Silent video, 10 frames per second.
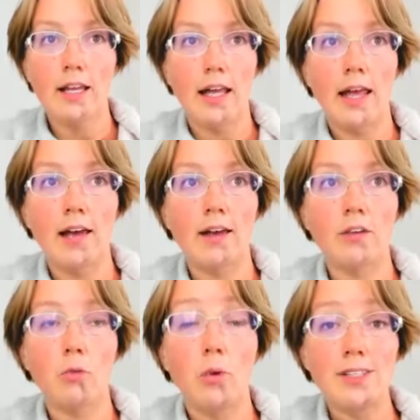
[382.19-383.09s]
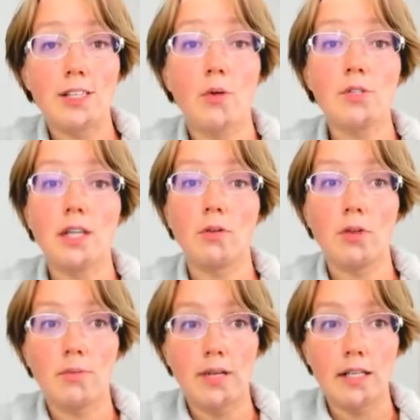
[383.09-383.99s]
And once I was done
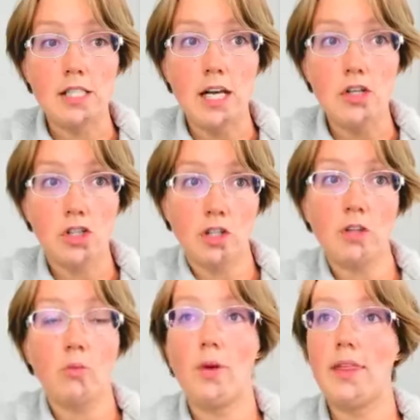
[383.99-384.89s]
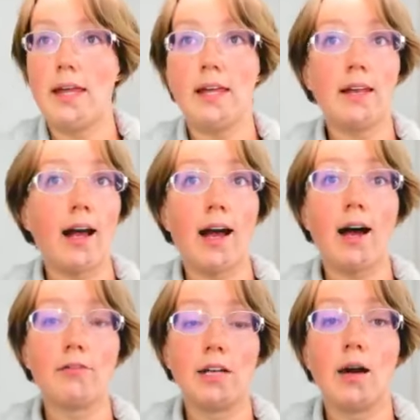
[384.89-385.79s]
with the meditation, within a
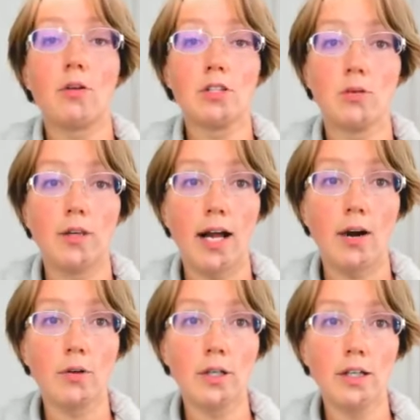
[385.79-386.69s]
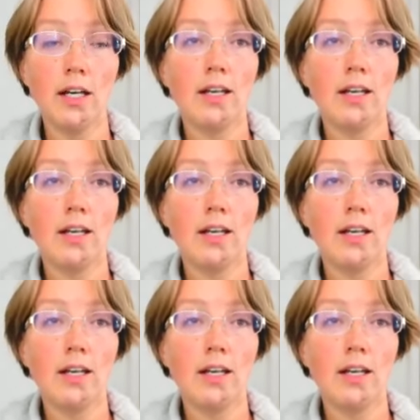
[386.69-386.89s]
half an hour to an hour,